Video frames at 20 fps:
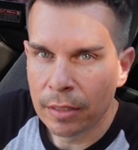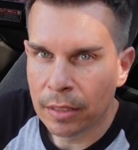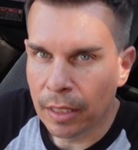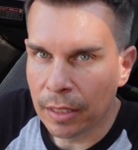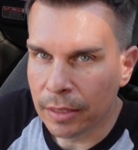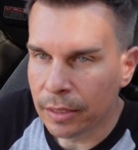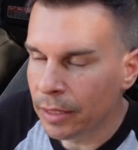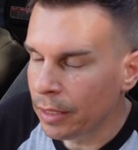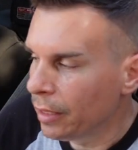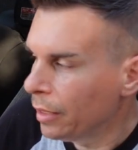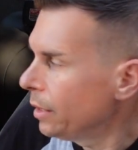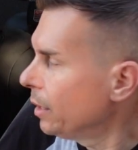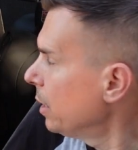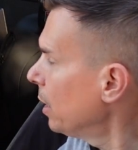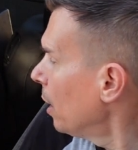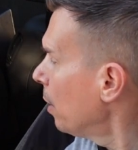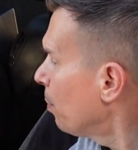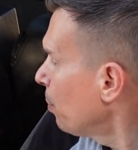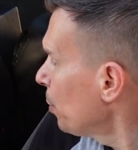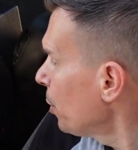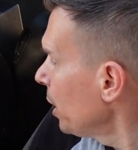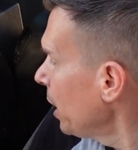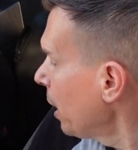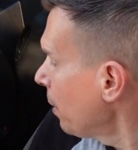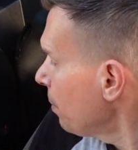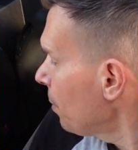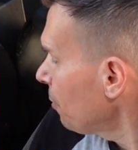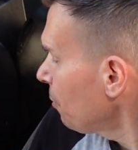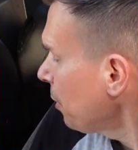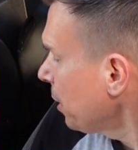toss in the
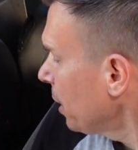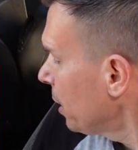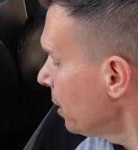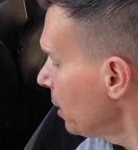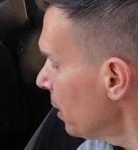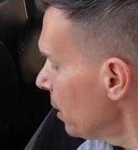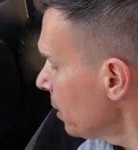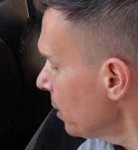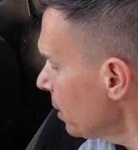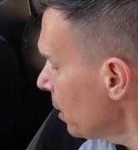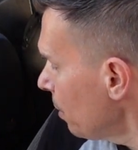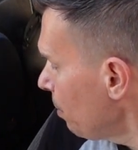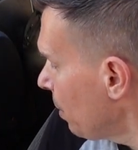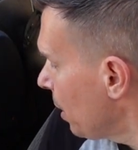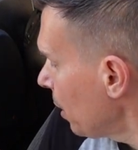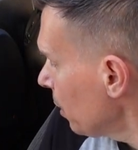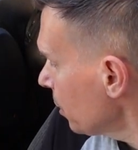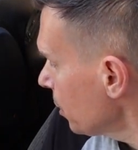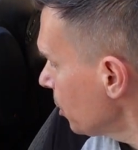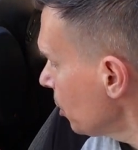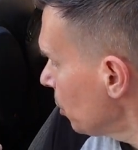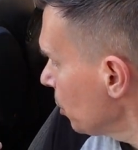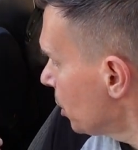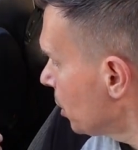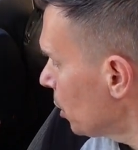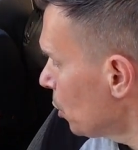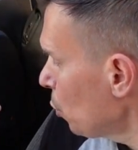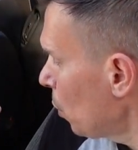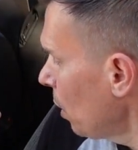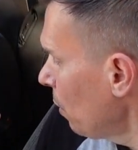pre-amplified sub box. So
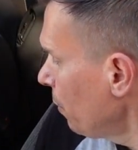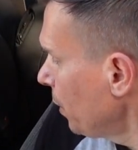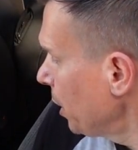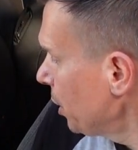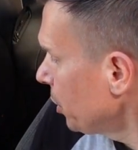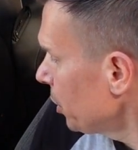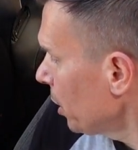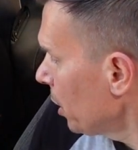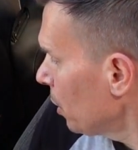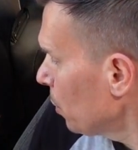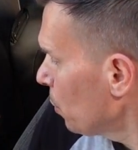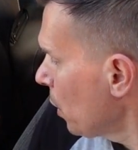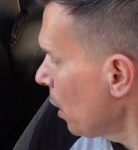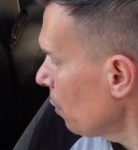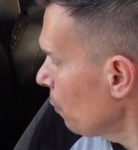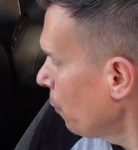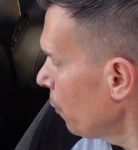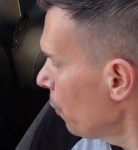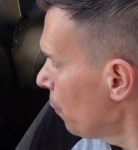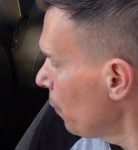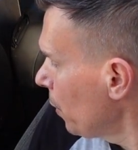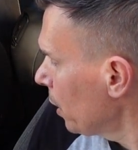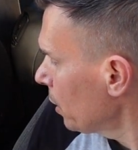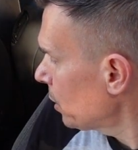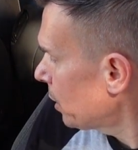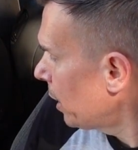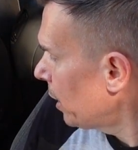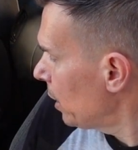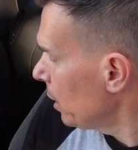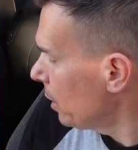it's a 12-inch Rockford
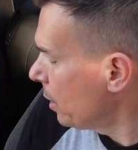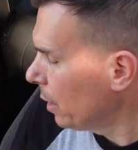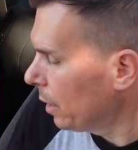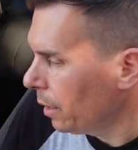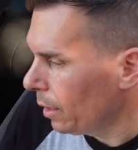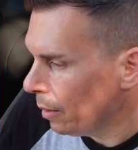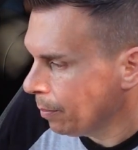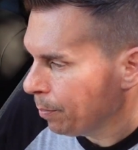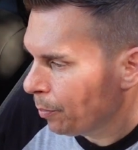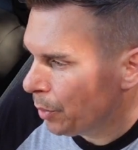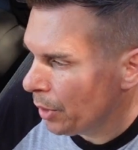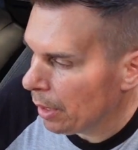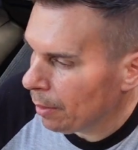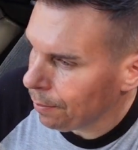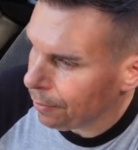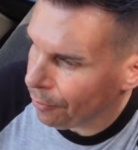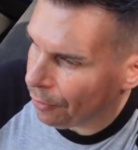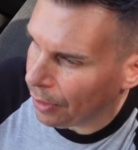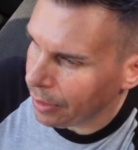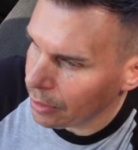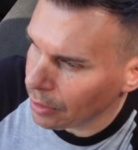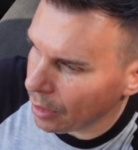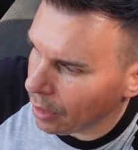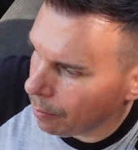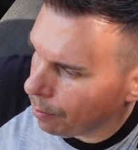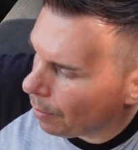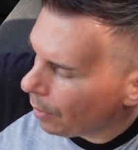Fosgate pre-amplified sub